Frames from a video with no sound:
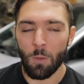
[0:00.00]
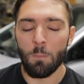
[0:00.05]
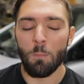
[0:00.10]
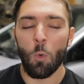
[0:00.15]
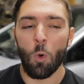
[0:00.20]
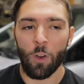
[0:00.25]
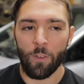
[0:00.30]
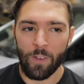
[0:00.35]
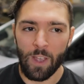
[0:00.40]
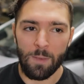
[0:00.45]

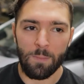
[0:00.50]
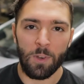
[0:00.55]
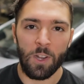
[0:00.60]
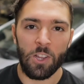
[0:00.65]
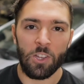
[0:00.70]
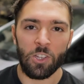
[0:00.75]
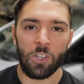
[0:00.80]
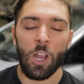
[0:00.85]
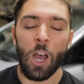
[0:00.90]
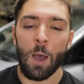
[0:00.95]
more
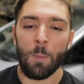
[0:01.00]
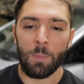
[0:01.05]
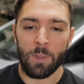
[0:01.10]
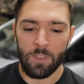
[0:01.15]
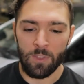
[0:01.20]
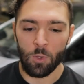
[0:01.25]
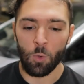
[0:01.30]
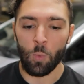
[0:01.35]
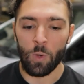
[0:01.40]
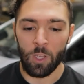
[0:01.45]
vibration up
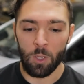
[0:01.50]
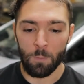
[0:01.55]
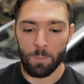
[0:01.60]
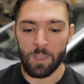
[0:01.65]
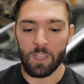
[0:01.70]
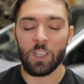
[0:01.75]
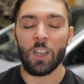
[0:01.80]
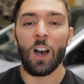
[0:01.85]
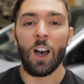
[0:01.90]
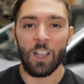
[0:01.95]
in the wheel
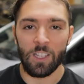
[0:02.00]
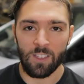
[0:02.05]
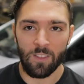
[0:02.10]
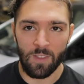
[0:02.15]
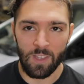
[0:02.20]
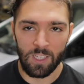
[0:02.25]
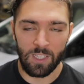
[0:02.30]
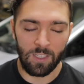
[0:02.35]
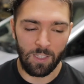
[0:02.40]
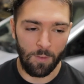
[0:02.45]
because
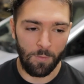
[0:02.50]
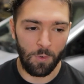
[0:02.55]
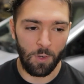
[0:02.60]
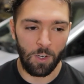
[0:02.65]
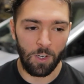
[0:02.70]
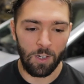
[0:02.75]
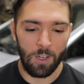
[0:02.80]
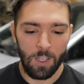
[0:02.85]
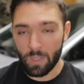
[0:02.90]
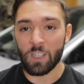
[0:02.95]
of the
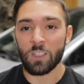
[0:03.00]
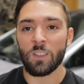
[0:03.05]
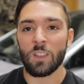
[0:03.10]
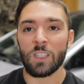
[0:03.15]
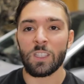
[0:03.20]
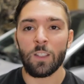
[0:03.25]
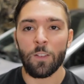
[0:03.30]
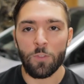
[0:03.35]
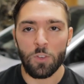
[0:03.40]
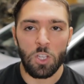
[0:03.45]
stiffer
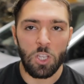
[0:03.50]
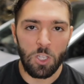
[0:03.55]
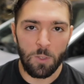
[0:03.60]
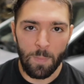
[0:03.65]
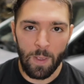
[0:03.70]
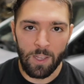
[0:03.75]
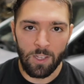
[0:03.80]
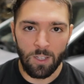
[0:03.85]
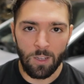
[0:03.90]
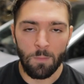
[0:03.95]

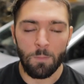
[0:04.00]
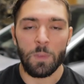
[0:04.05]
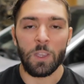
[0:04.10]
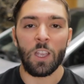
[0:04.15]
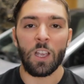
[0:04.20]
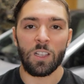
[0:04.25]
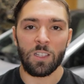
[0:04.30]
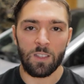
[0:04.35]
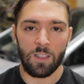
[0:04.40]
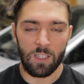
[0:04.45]
suspension,
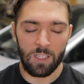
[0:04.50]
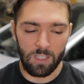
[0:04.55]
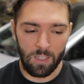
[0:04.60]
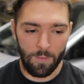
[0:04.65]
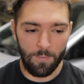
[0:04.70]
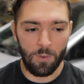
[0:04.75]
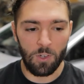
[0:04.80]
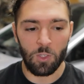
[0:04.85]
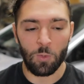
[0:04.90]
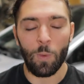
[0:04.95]
because of the
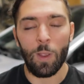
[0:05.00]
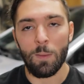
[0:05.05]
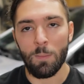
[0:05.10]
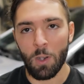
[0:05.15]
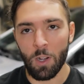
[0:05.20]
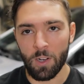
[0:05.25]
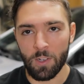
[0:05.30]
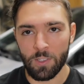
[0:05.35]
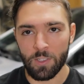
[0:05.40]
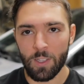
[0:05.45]
stiffer sway
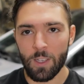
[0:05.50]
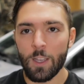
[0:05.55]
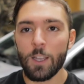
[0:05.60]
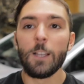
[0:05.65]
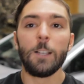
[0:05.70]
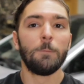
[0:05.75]
bars.